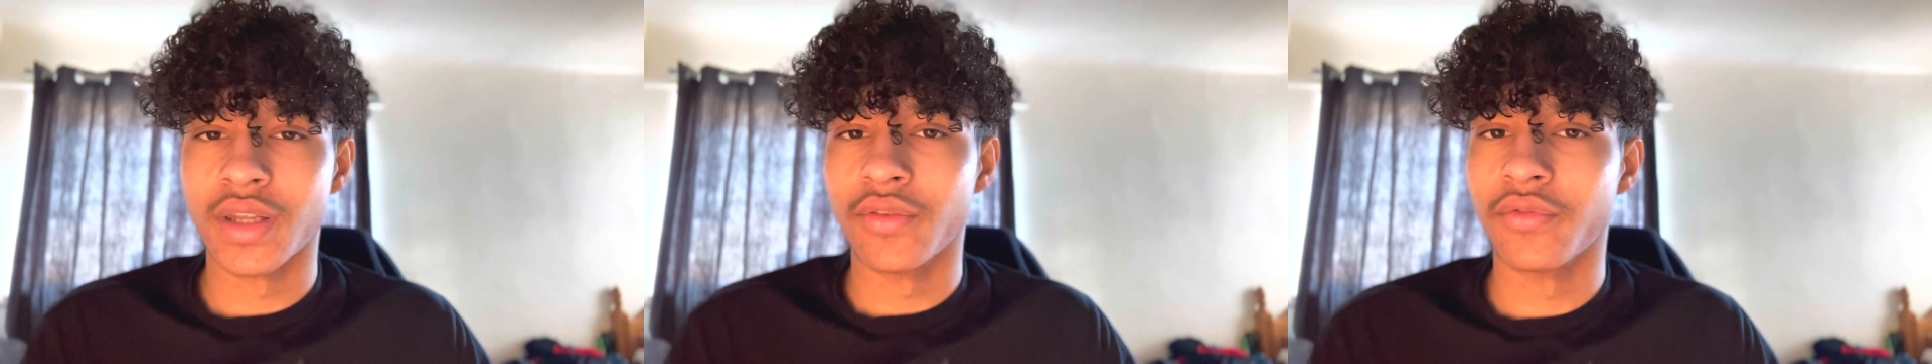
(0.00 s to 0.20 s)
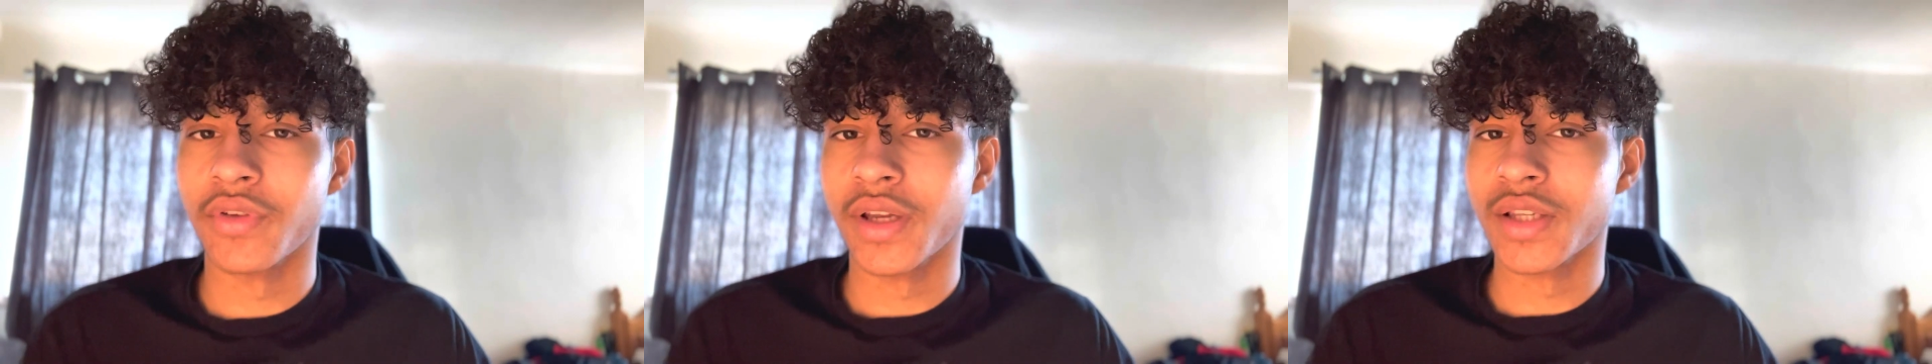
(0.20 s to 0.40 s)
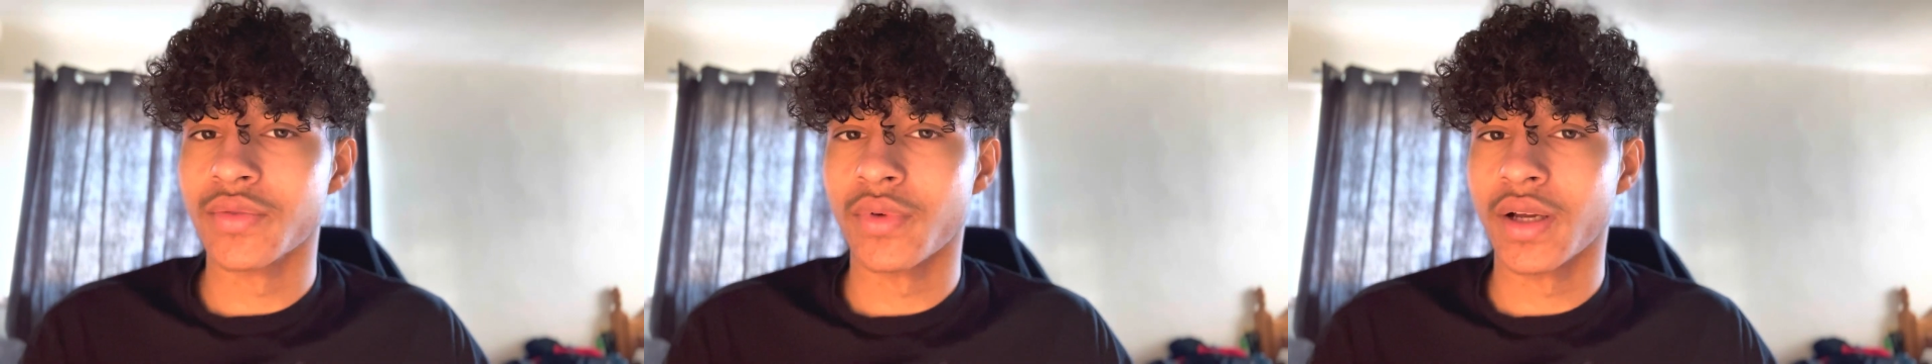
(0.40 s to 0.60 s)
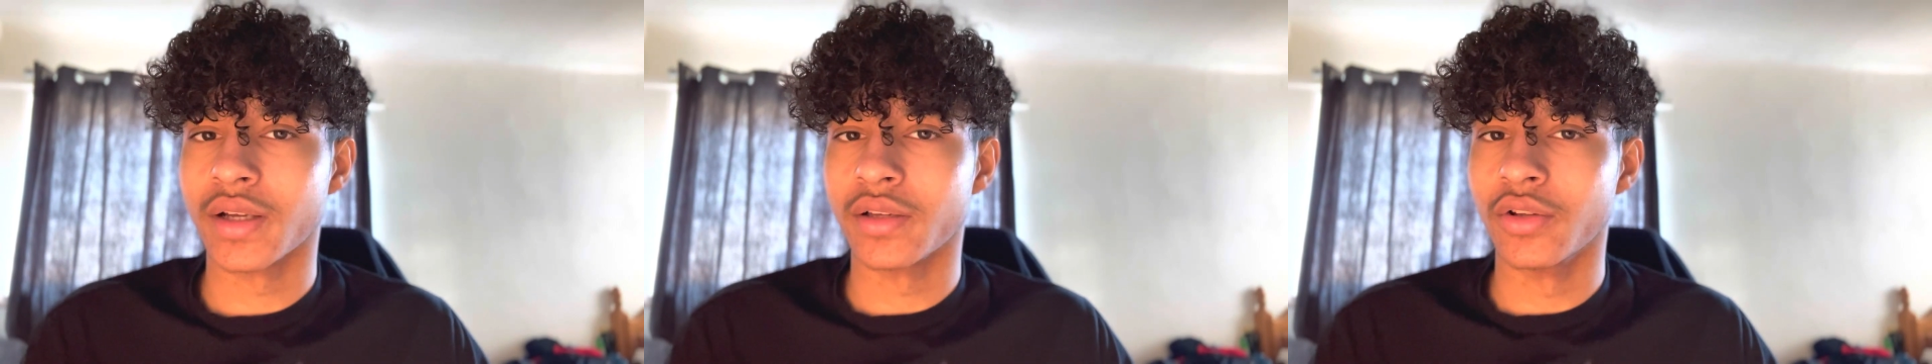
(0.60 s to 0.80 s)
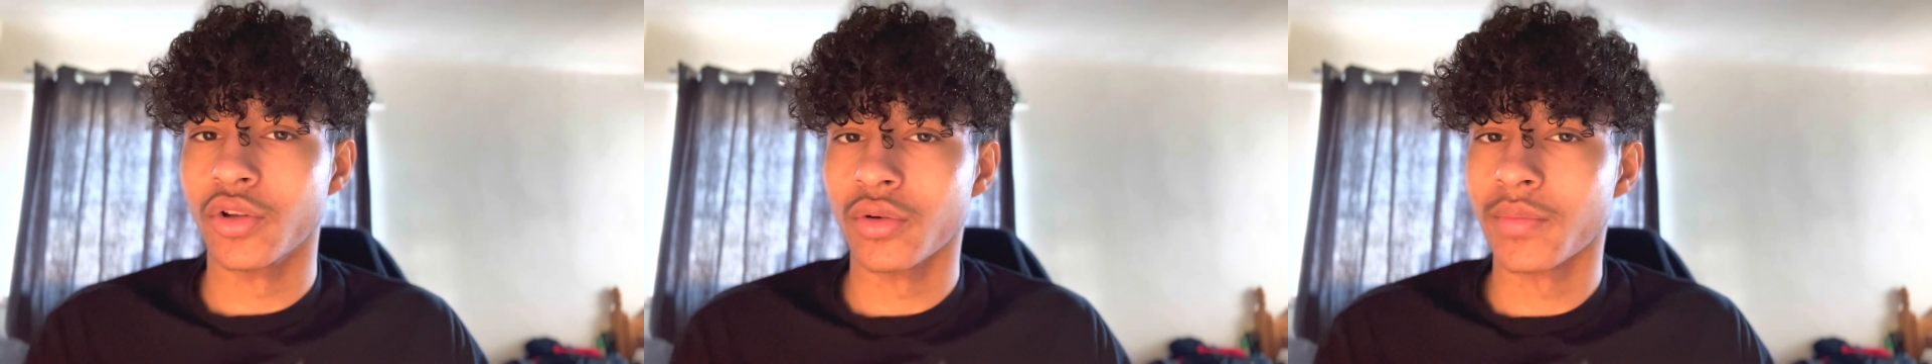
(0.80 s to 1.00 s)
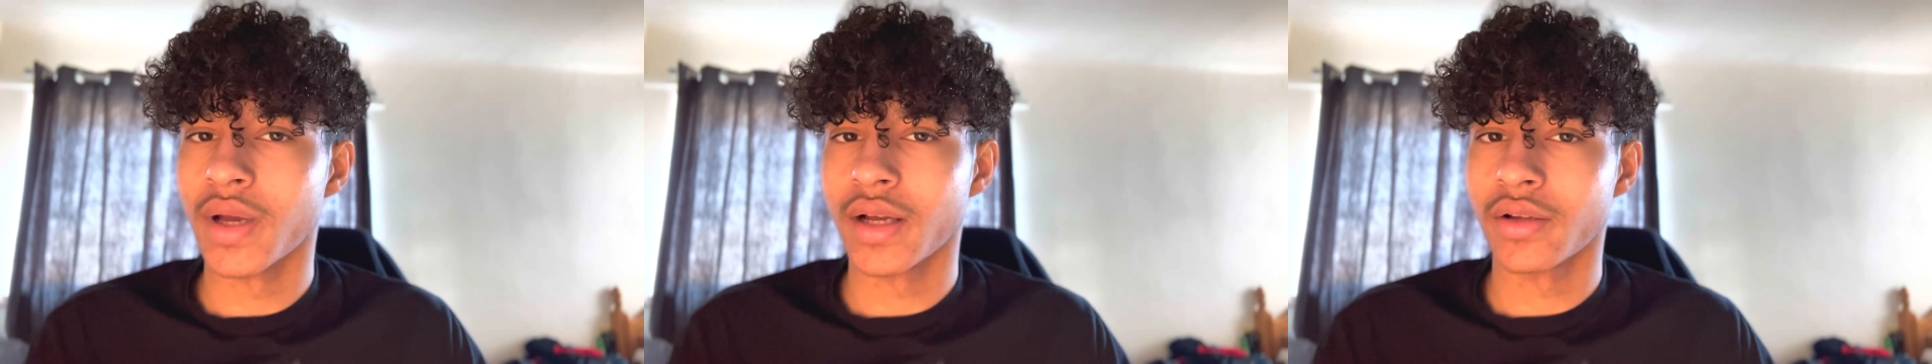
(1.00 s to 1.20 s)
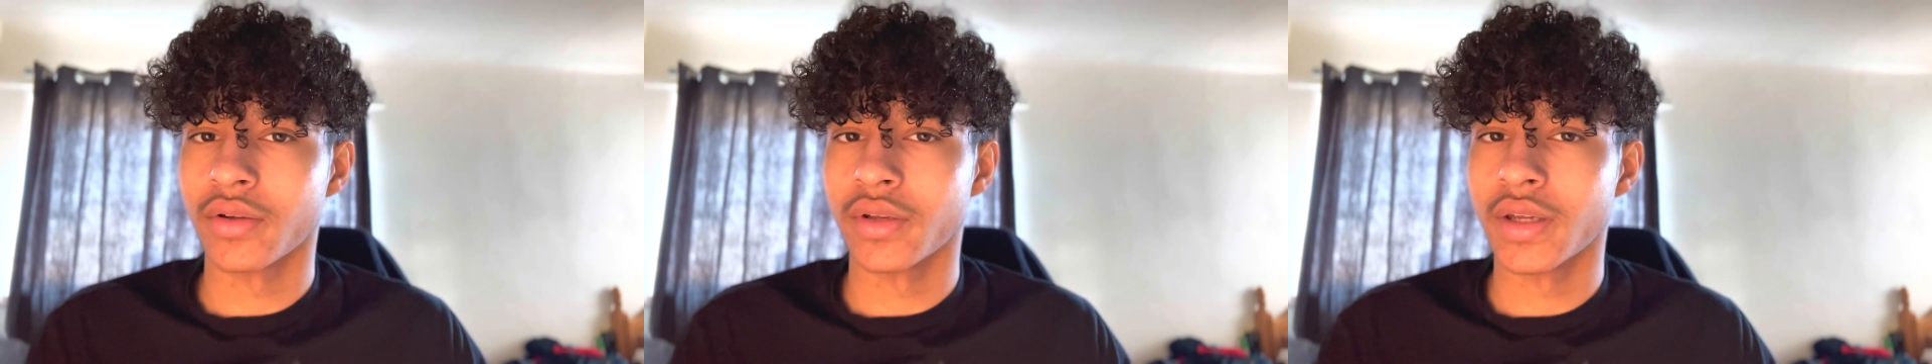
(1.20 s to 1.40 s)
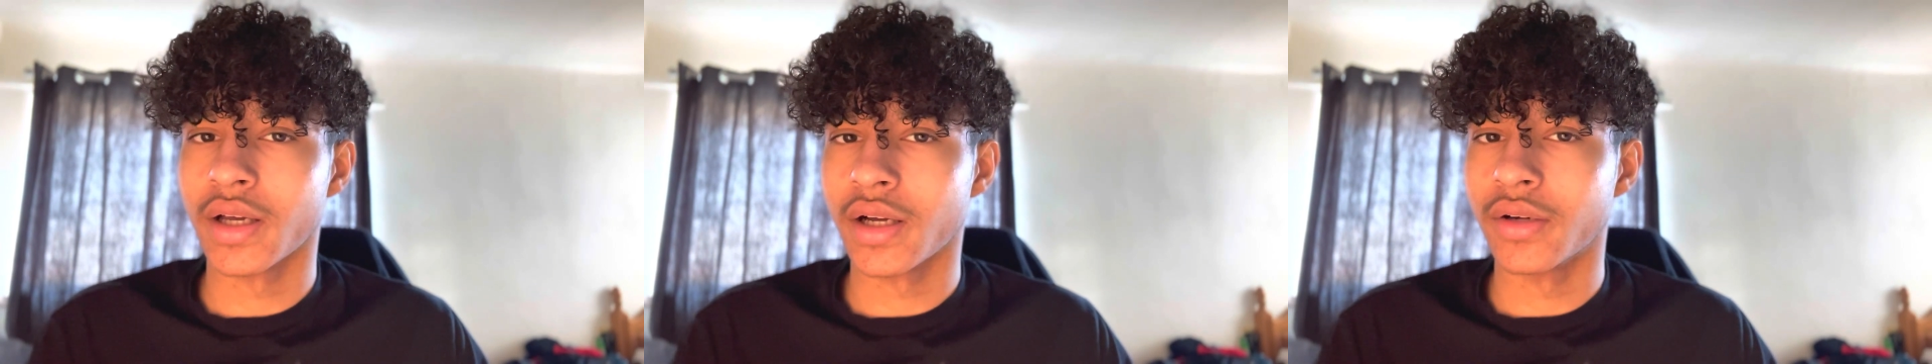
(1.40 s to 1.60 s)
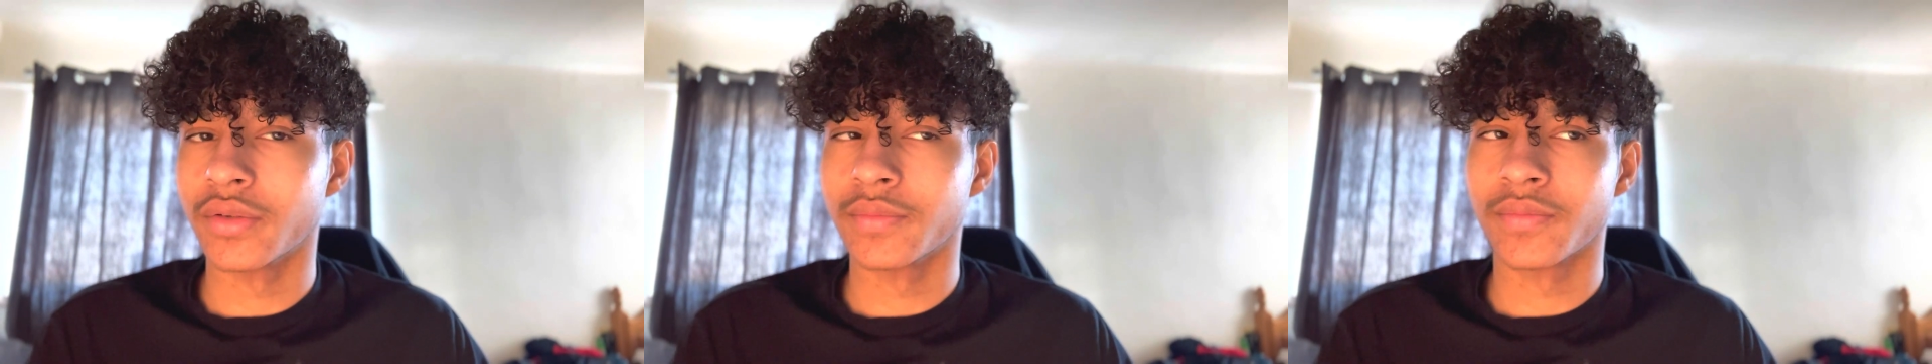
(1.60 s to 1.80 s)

them things where I can look back on now,